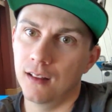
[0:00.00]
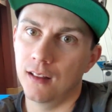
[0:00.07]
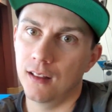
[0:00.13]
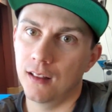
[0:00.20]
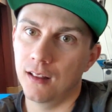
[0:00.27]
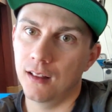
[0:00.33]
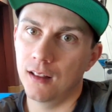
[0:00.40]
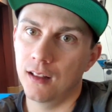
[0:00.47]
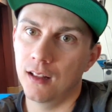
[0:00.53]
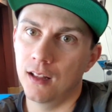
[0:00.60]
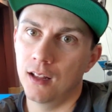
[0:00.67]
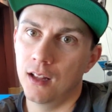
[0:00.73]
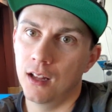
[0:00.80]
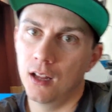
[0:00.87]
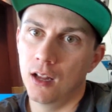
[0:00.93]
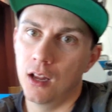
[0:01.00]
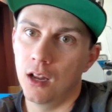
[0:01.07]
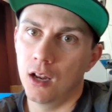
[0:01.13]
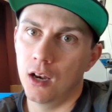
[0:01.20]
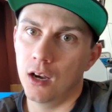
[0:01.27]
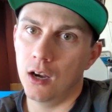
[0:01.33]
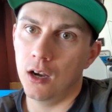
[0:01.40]
40. I mean,
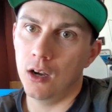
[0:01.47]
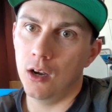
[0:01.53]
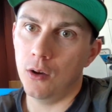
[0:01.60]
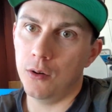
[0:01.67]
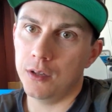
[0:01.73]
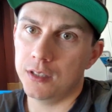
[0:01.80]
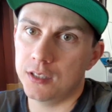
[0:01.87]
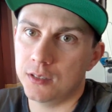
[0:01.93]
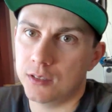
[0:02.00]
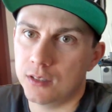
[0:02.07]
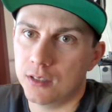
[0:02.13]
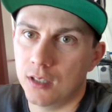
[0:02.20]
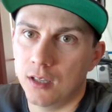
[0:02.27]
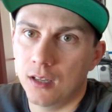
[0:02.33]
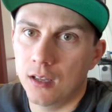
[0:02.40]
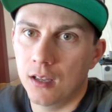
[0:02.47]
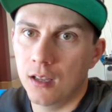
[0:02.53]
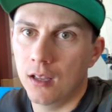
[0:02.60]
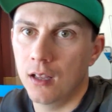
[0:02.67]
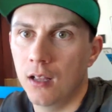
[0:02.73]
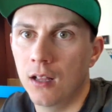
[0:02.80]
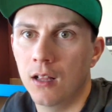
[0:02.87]
it's only. Notice. Eight, it's
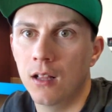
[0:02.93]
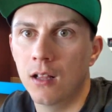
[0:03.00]
only eight